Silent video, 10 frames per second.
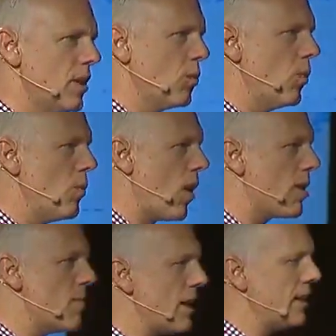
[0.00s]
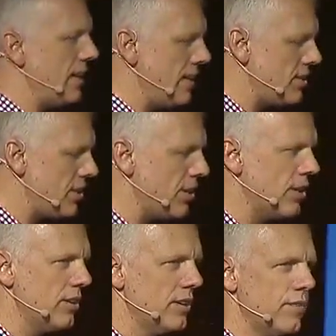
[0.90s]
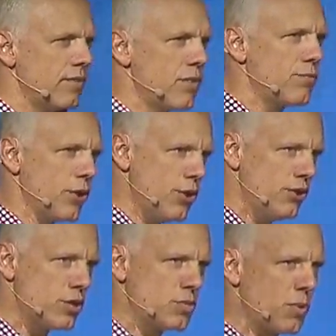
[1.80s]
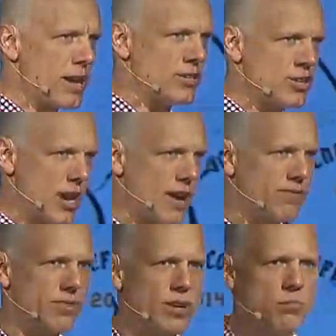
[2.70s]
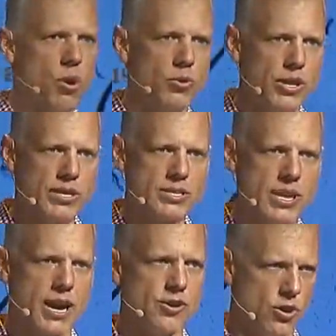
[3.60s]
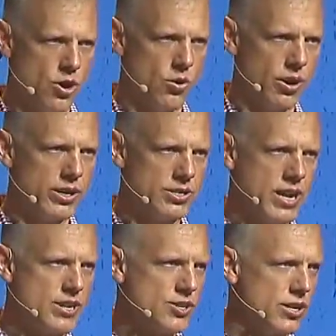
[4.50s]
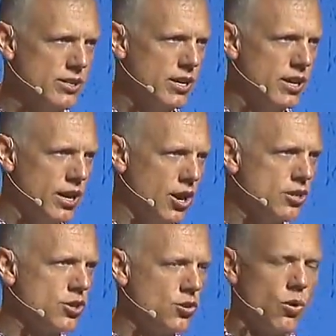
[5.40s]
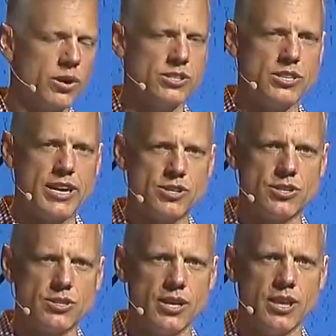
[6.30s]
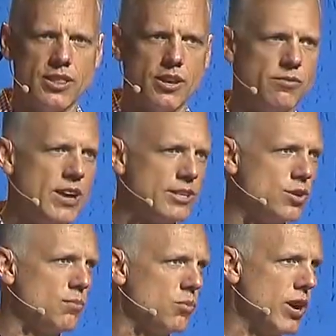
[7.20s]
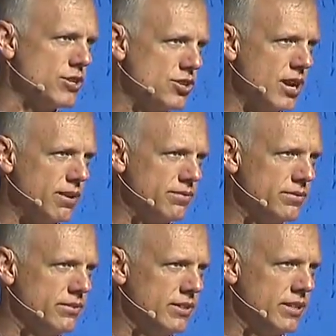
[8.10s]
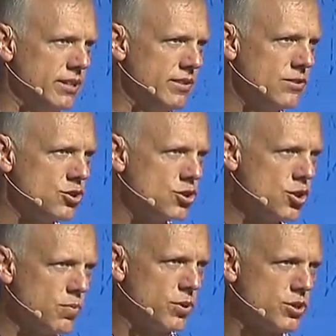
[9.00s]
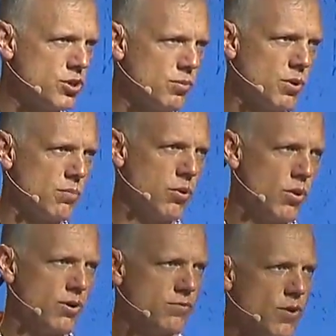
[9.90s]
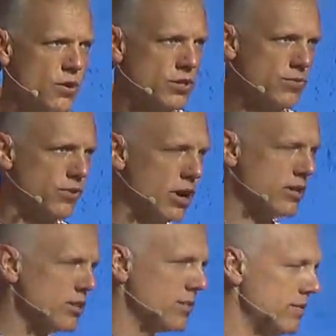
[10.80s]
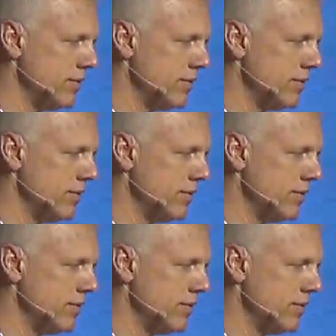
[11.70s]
We want to make it easier for you to spread chef both inside your own organization and also to organizations that have yet to embrace chef. Super, super important focus for us.